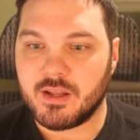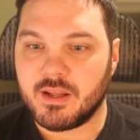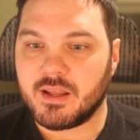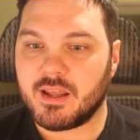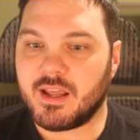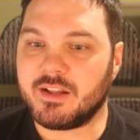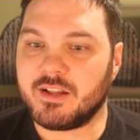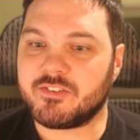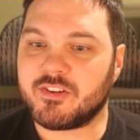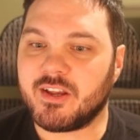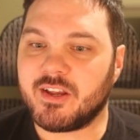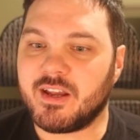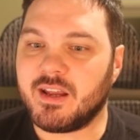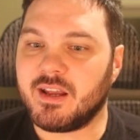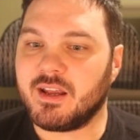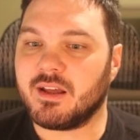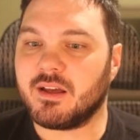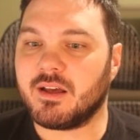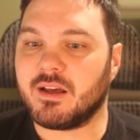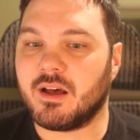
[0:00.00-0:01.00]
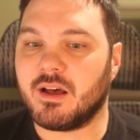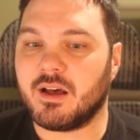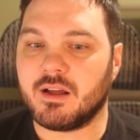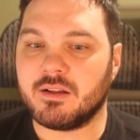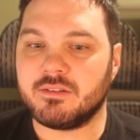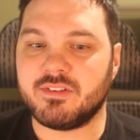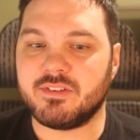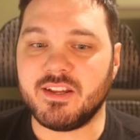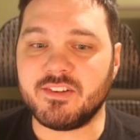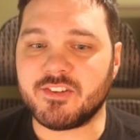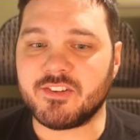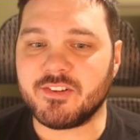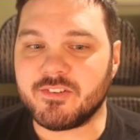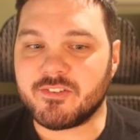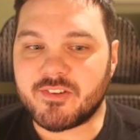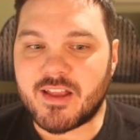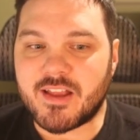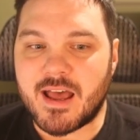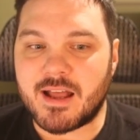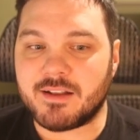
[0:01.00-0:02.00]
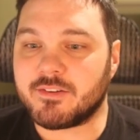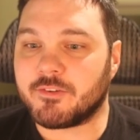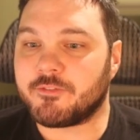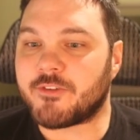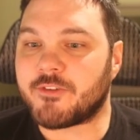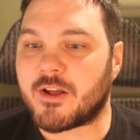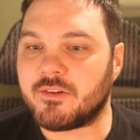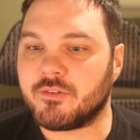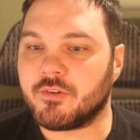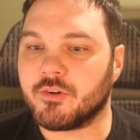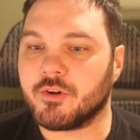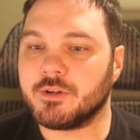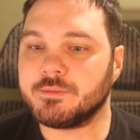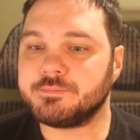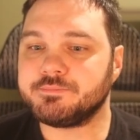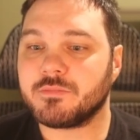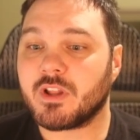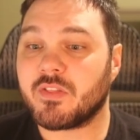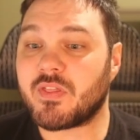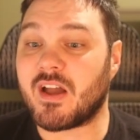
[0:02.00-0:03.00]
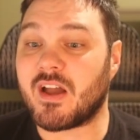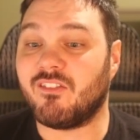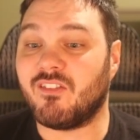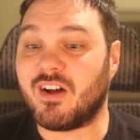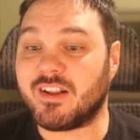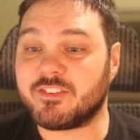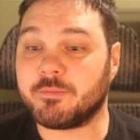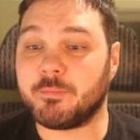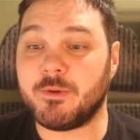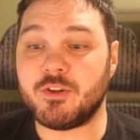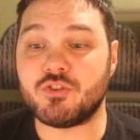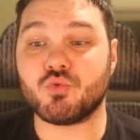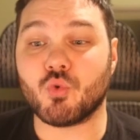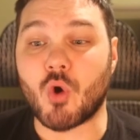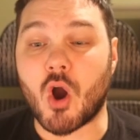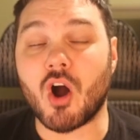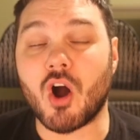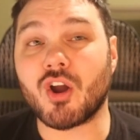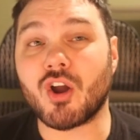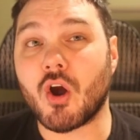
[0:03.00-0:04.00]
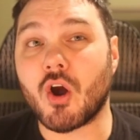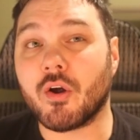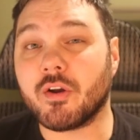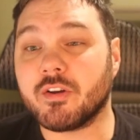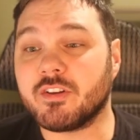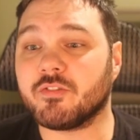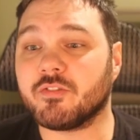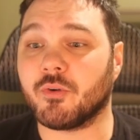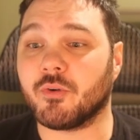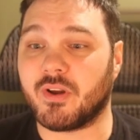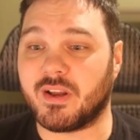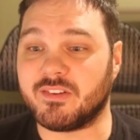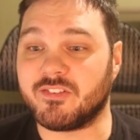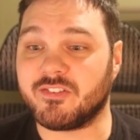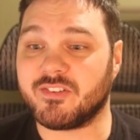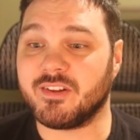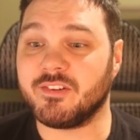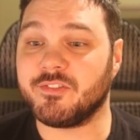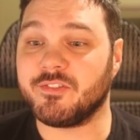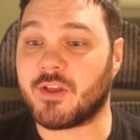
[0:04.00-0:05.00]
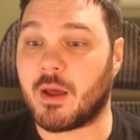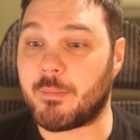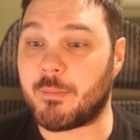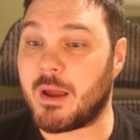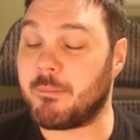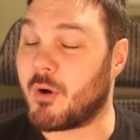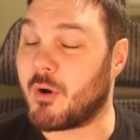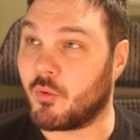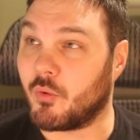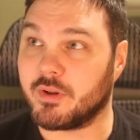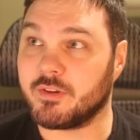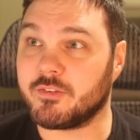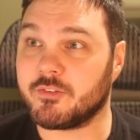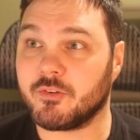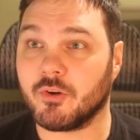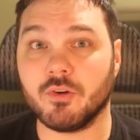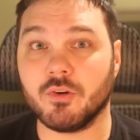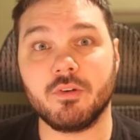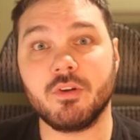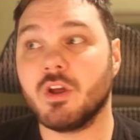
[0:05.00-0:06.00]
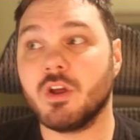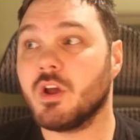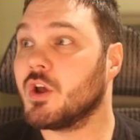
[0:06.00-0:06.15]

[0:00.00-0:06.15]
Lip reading: it's a decent stat defender that lets me draw cards, for instance, on my opponent's turn.